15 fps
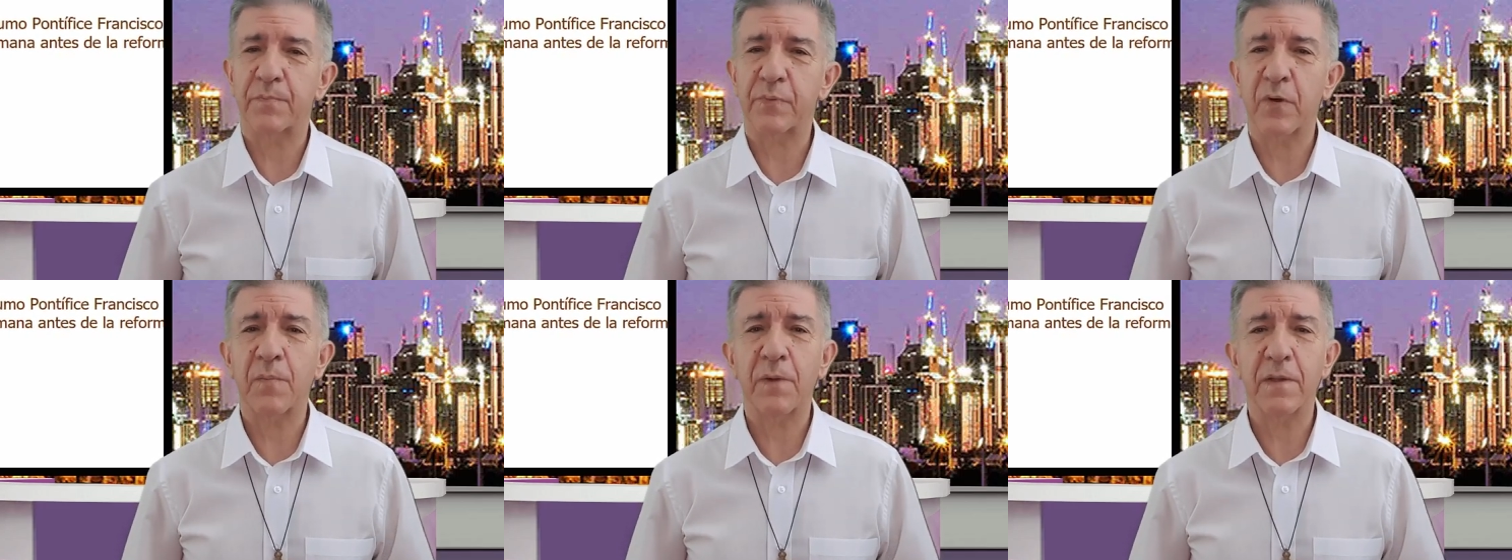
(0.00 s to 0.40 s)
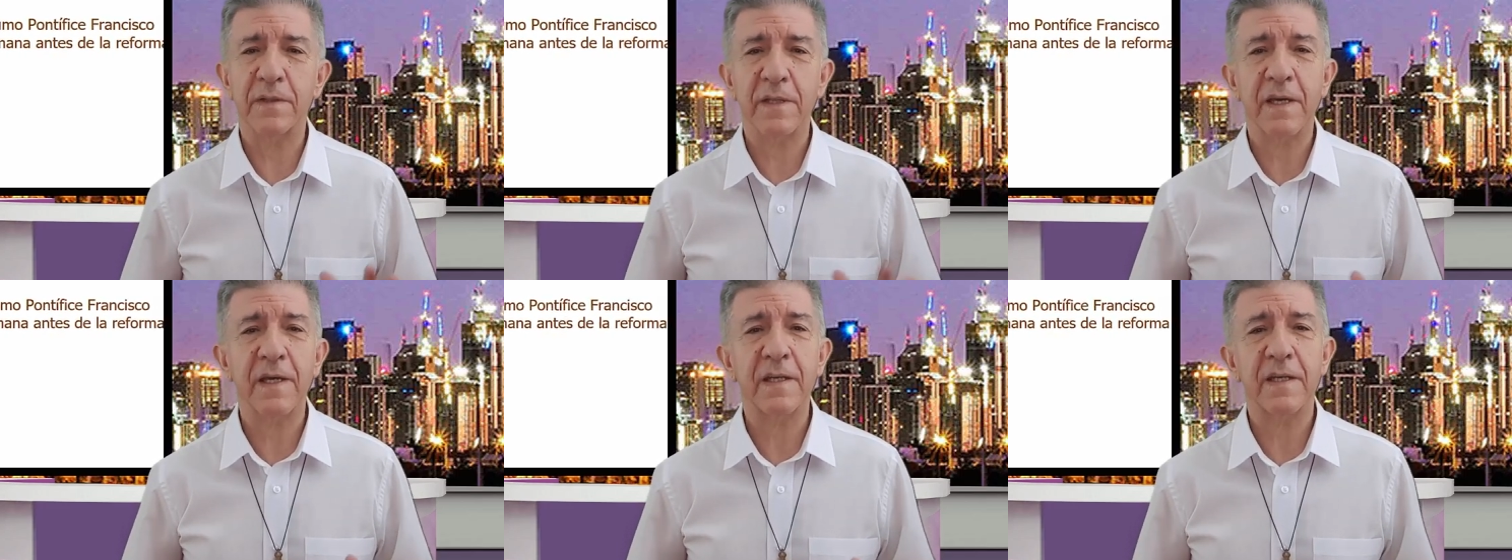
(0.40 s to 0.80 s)

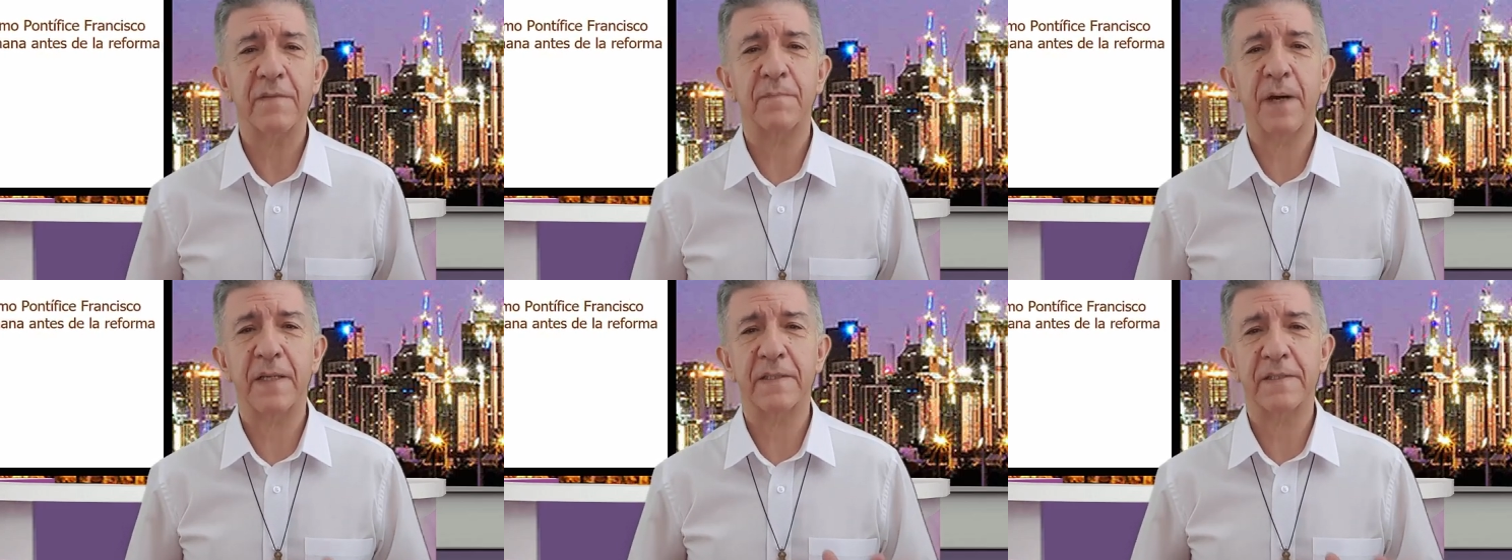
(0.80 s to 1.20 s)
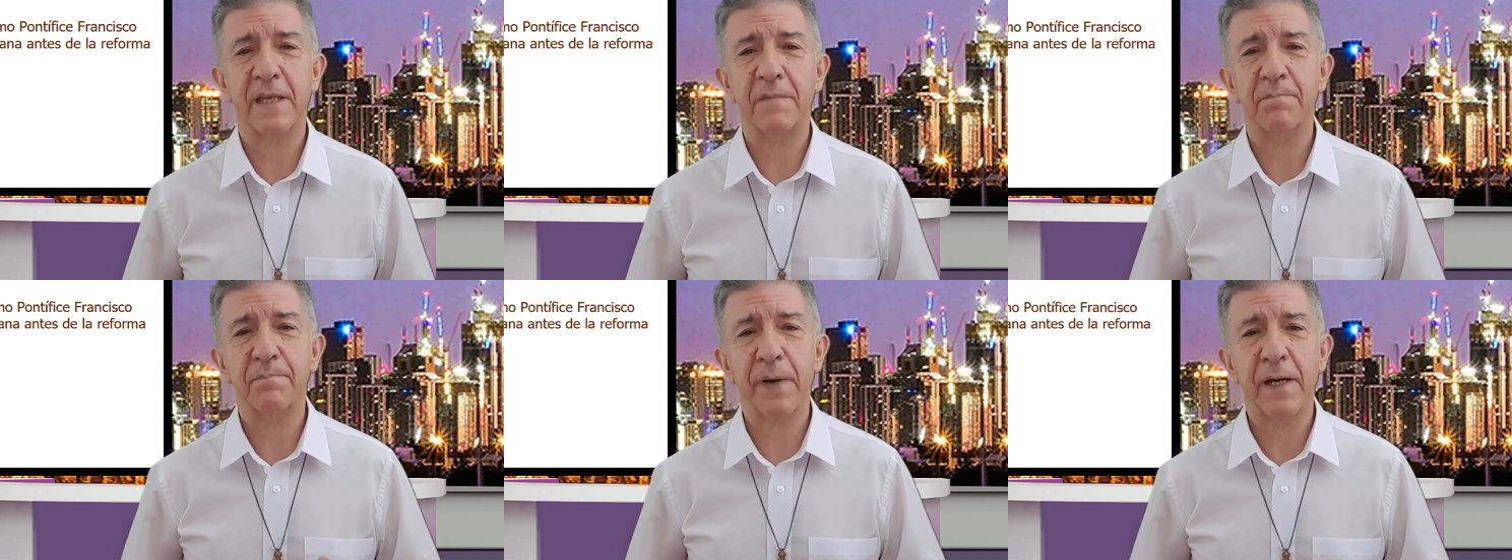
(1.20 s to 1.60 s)
promulgated by
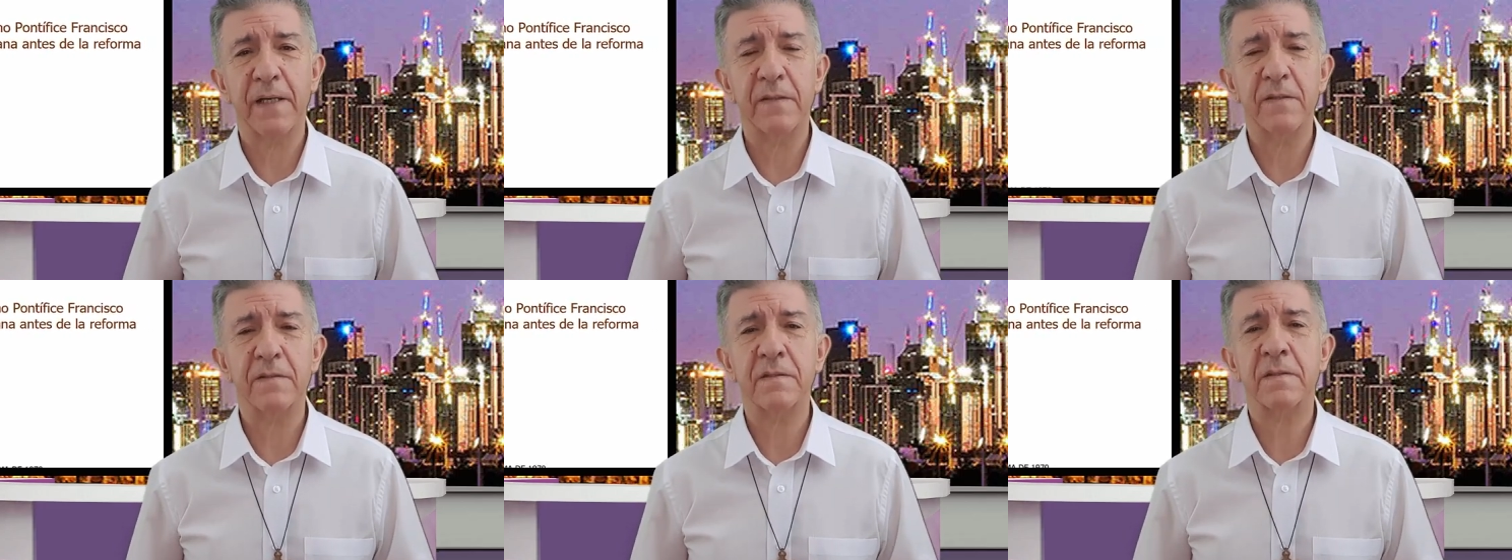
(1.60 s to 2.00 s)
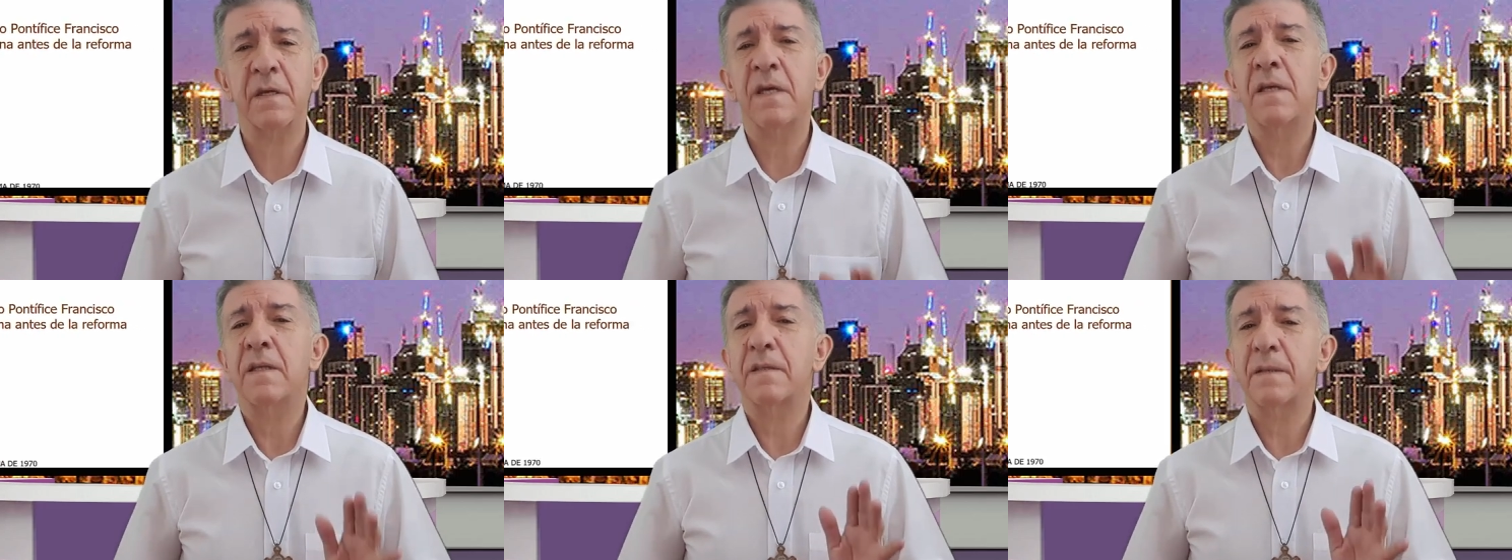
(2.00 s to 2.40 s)
Saint Pius
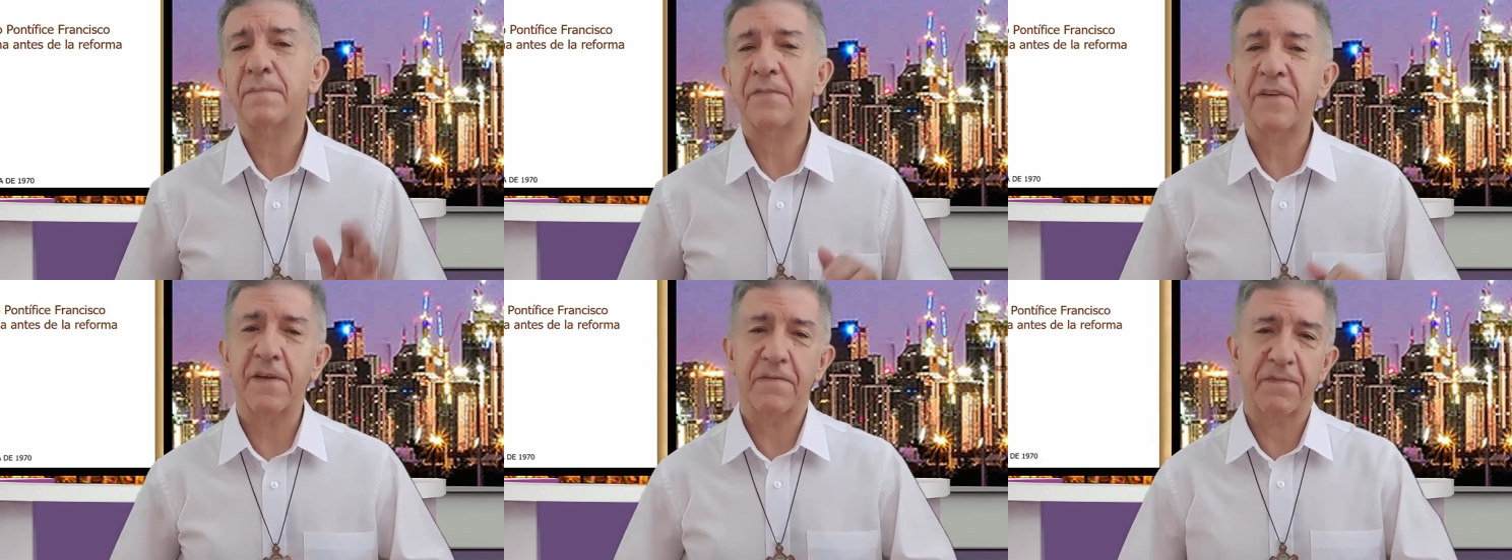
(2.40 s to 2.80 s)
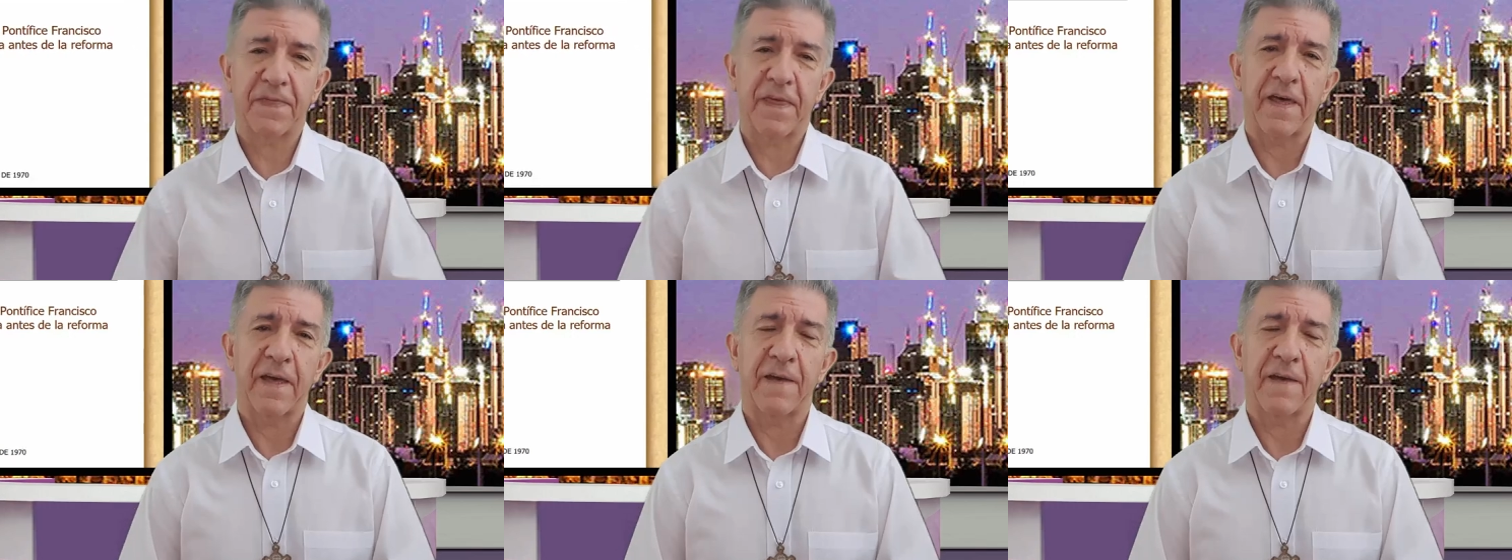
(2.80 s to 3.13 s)
the Fifth.